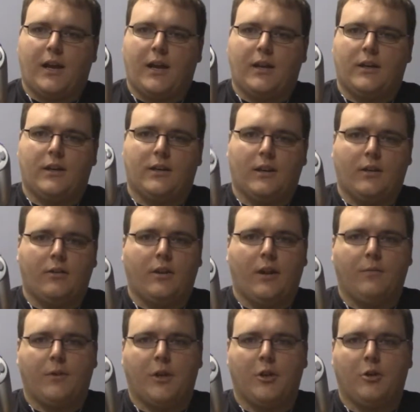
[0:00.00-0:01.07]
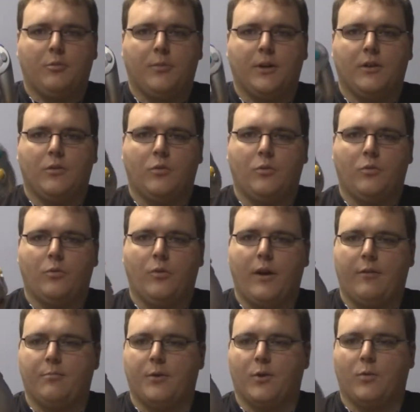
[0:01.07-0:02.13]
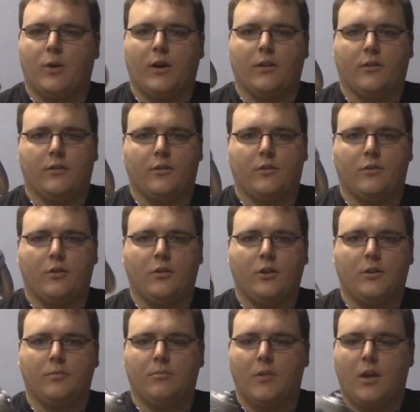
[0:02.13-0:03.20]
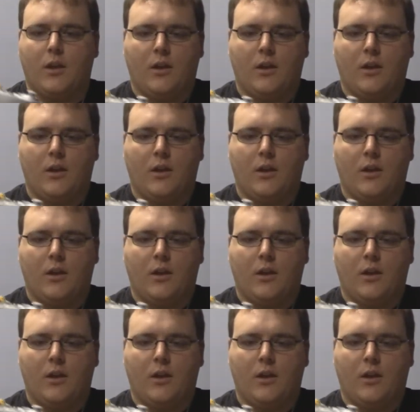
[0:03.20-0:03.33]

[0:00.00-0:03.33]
a Nintendo GameCube Wavebird wireless controller.